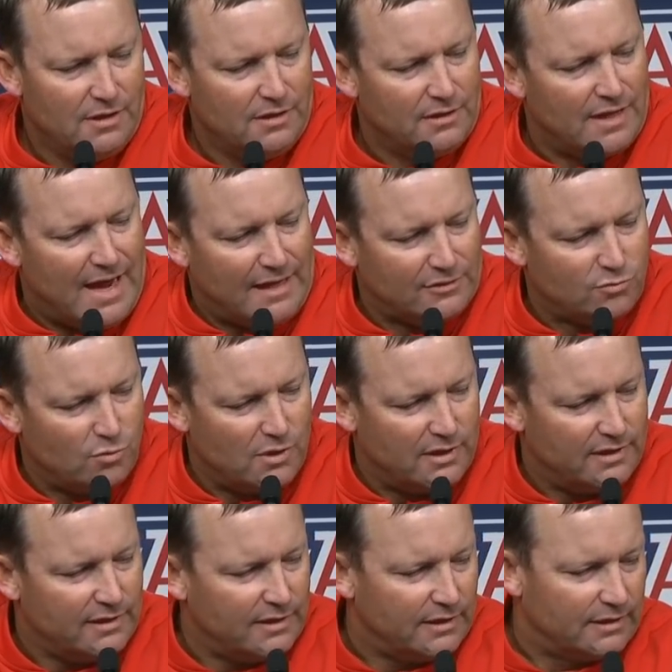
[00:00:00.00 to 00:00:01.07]
Last
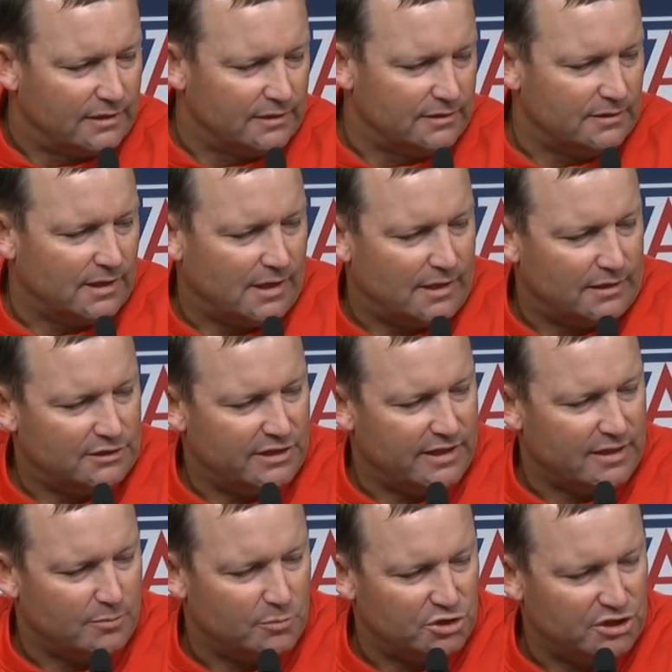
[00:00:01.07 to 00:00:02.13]
one is uh,
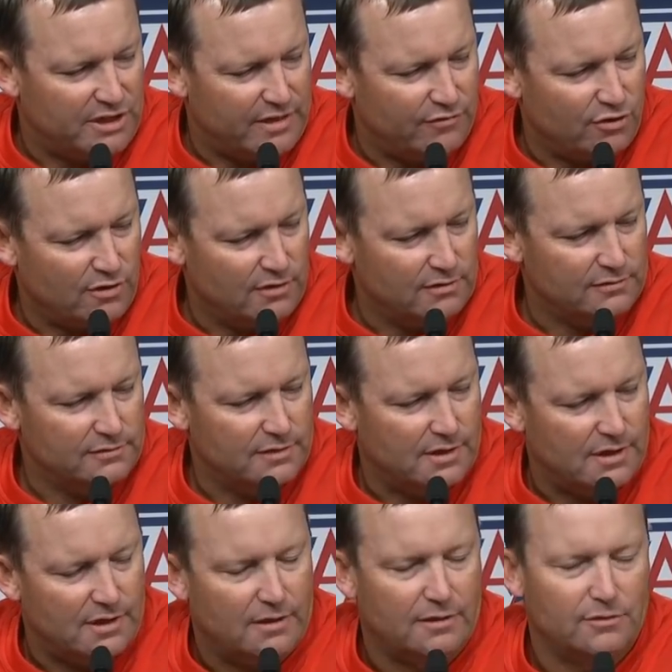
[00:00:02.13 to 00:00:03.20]
Jacob Shaver,
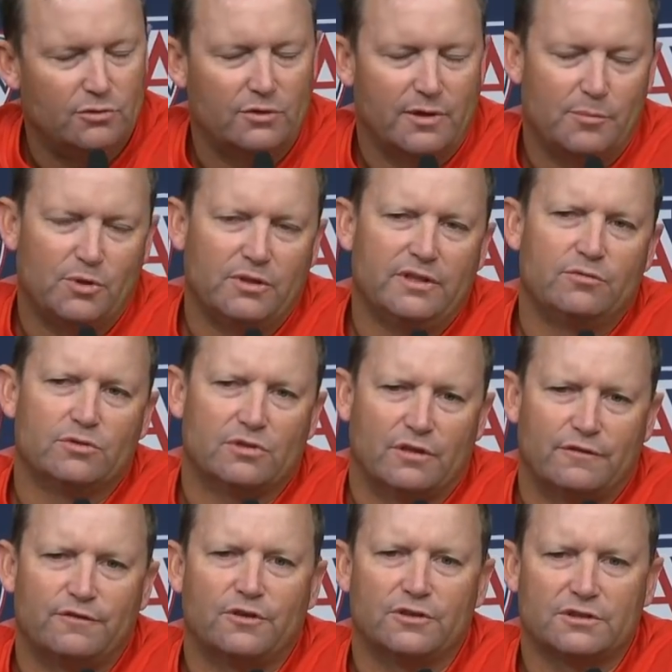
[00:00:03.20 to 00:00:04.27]
uh, who I believe was our
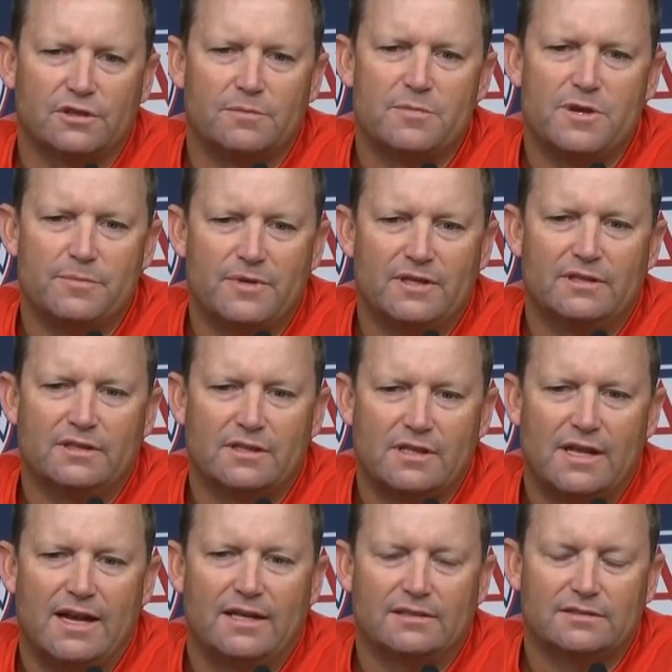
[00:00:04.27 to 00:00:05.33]
first commitment in the
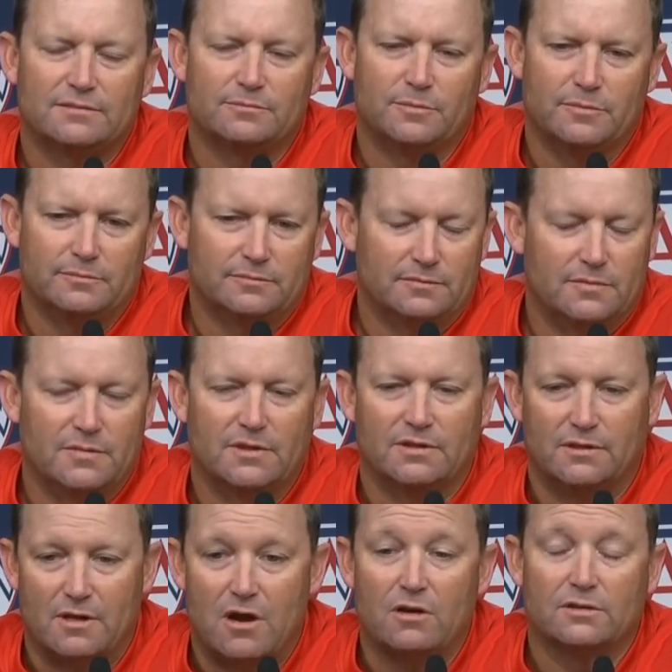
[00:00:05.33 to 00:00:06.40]
class a
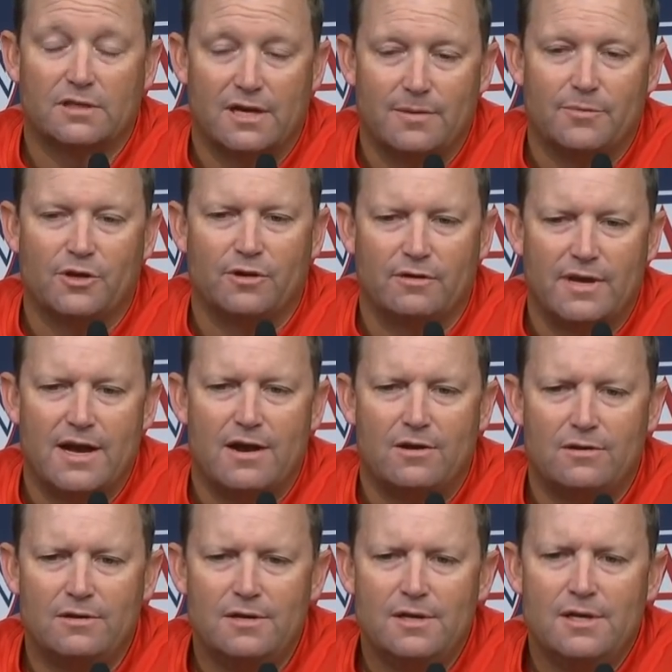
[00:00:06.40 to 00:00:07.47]
long time ago now.